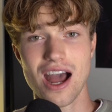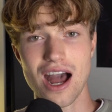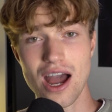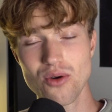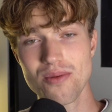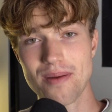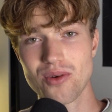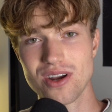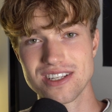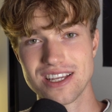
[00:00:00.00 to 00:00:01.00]
I
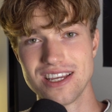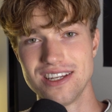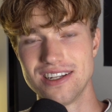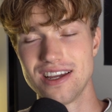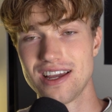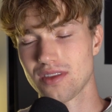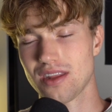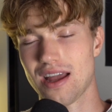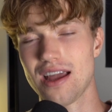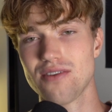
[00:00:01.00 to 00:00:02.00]
remember as a kid,
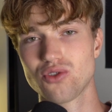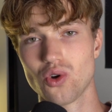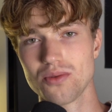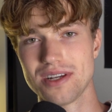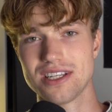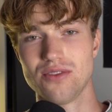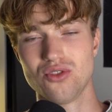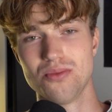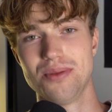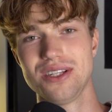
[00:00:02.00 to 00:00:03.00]
I have taught myself
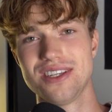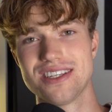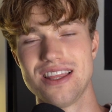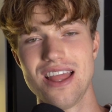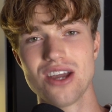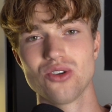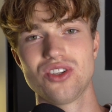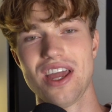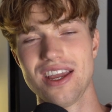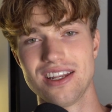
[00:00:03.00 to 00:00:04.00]
to build this Lego
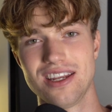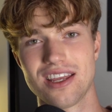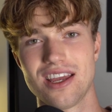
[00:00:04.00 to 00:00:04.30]
Technic